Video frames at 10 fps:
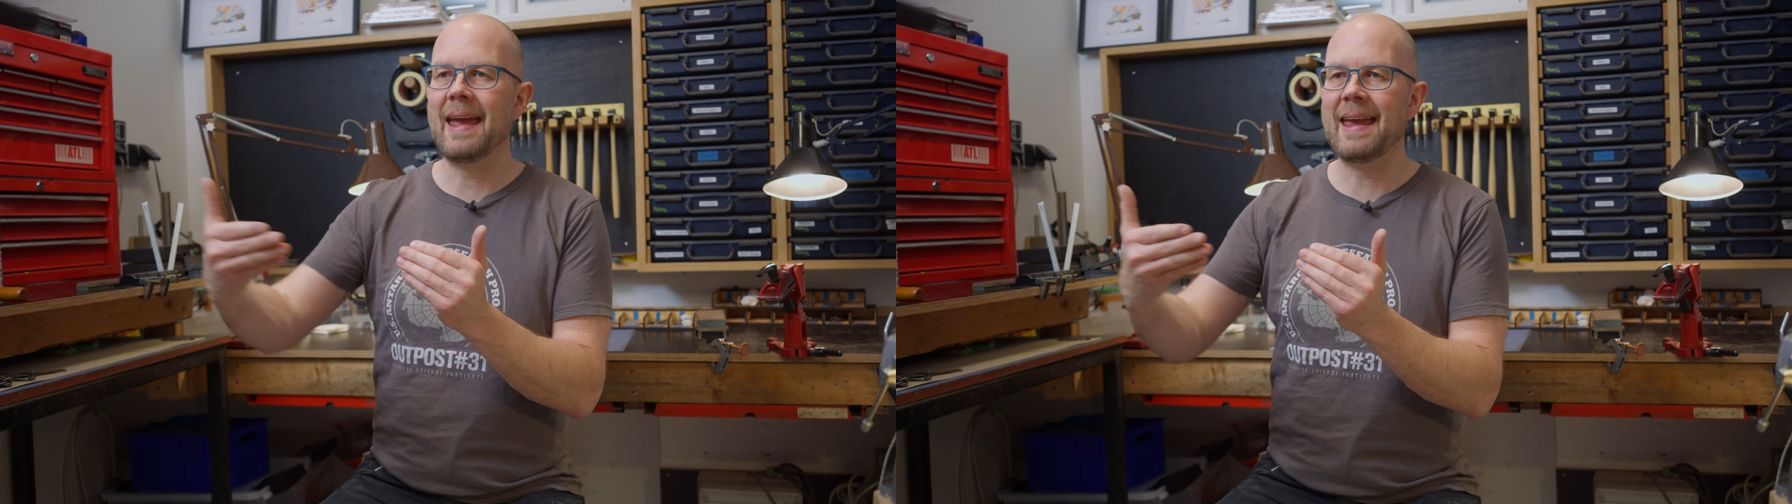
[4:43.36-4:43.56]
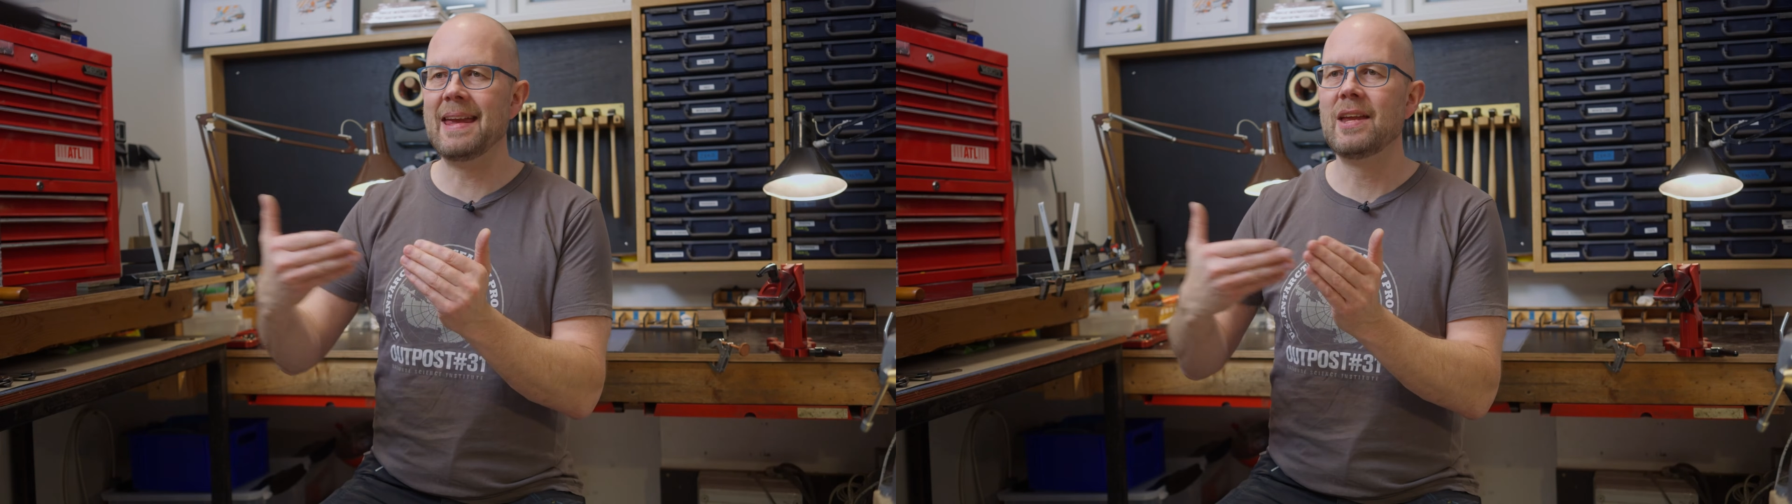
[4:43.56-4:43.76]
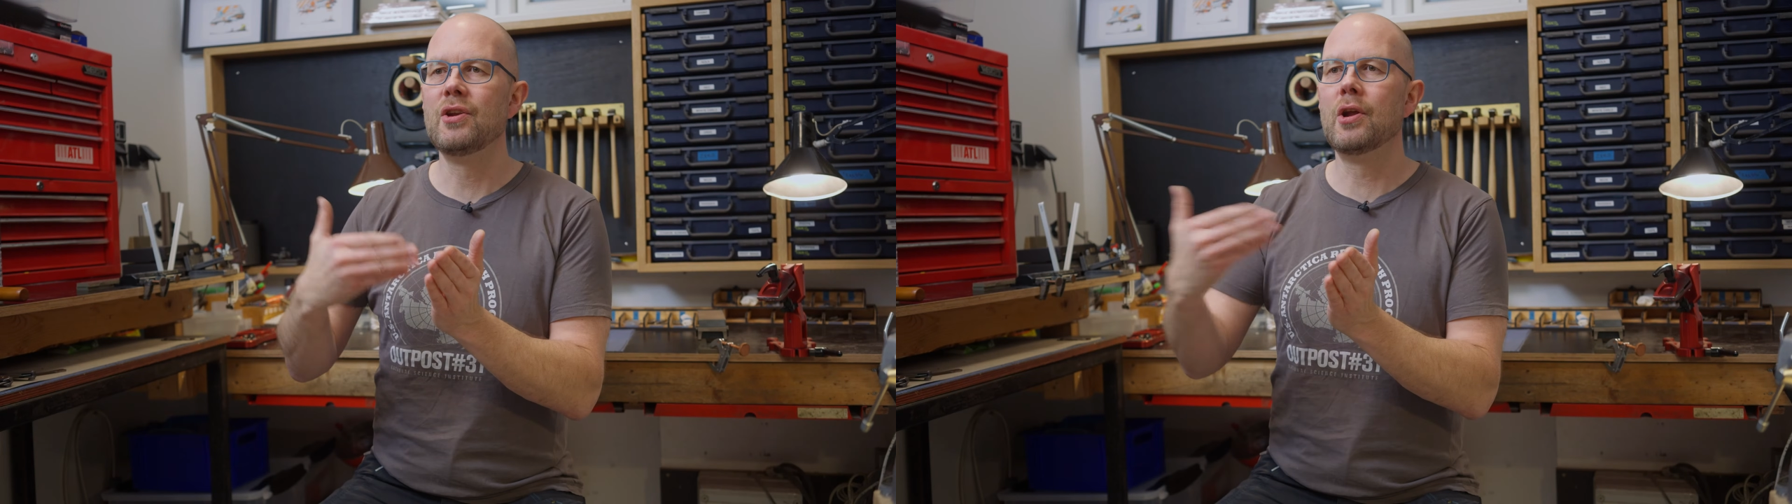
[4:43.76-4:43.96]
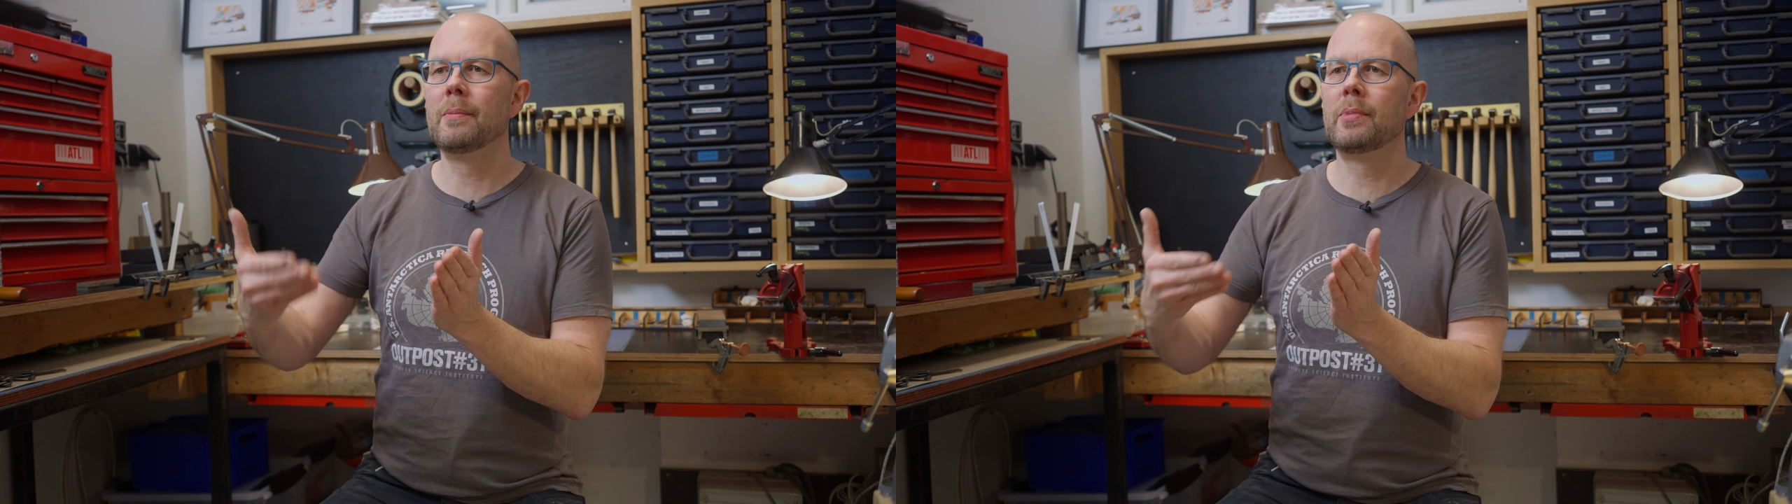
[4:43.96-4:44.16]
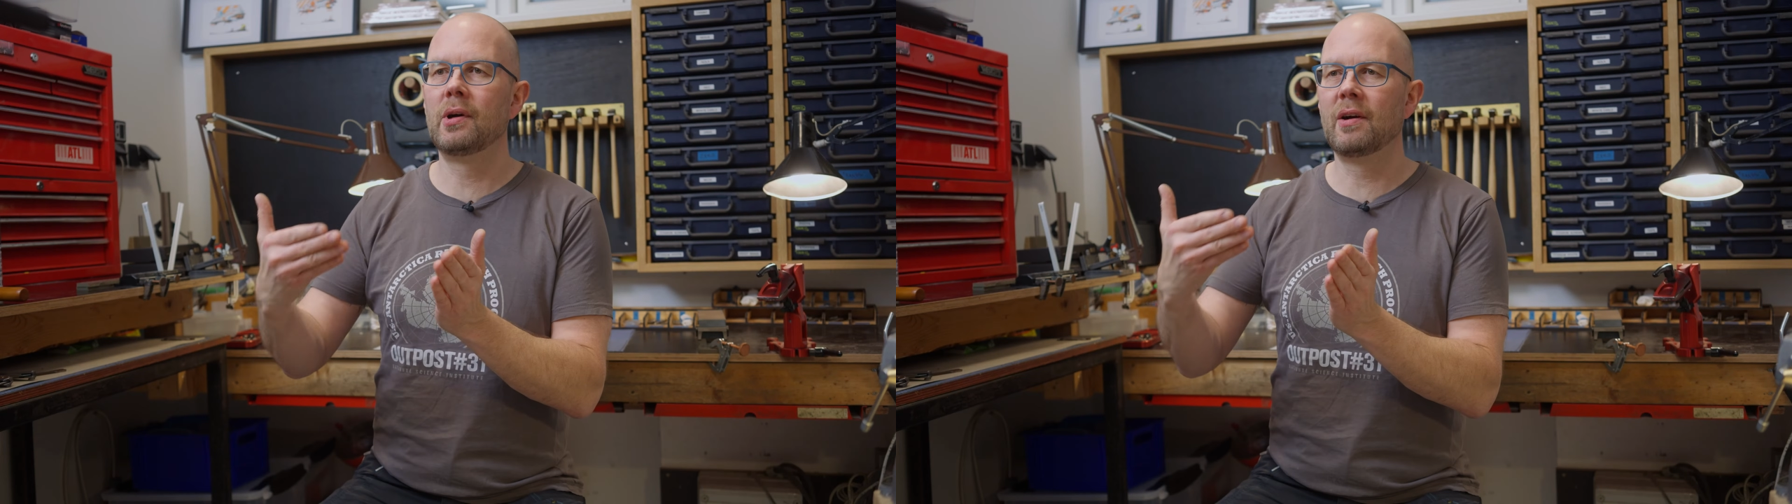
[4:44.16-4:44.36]
a
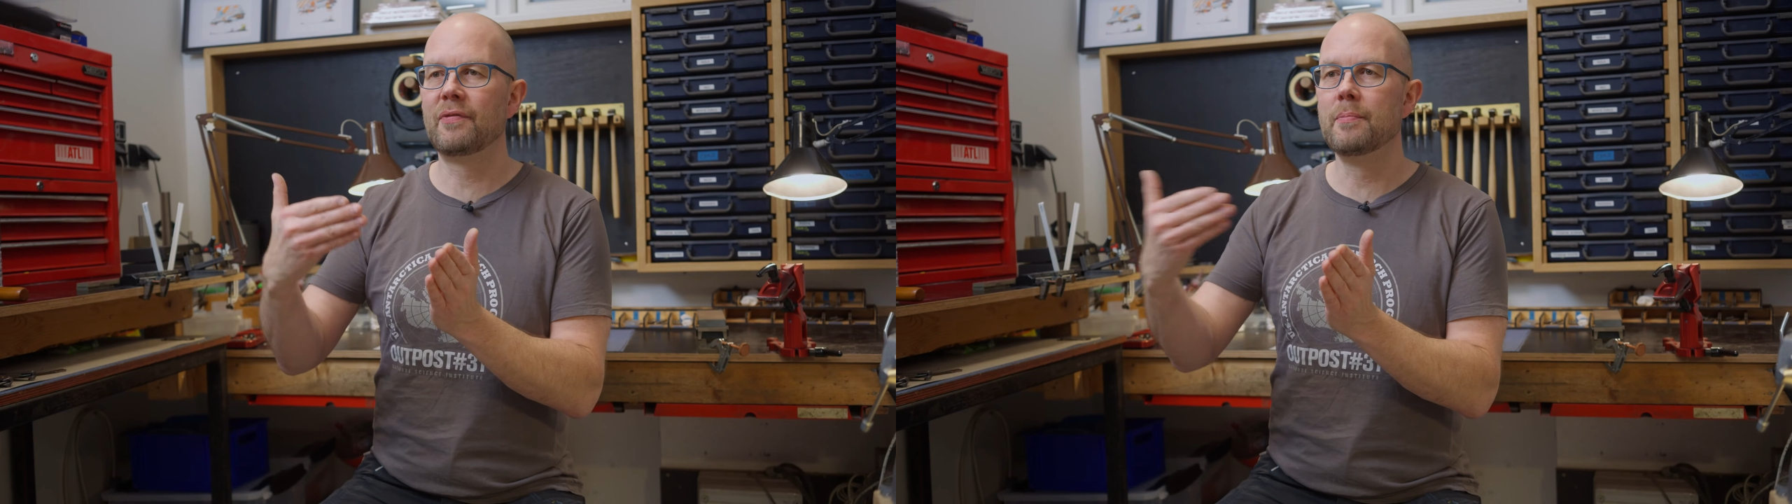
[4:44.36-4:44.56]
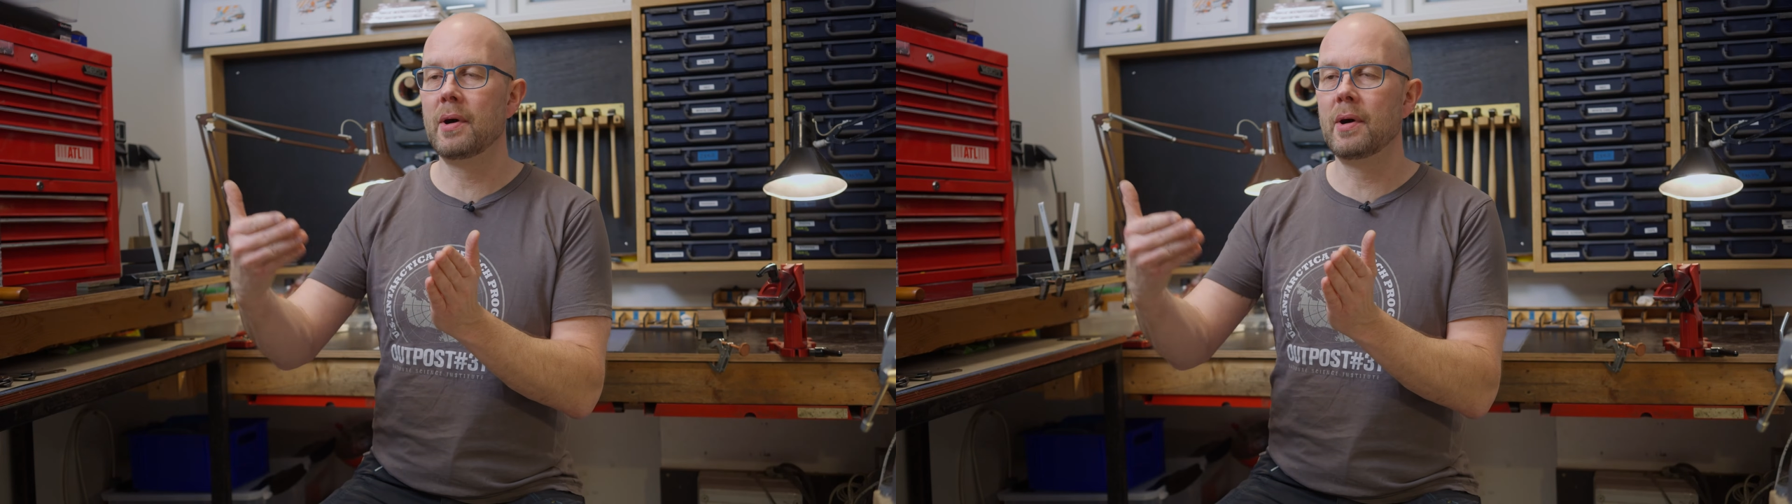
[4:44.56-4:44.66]
number of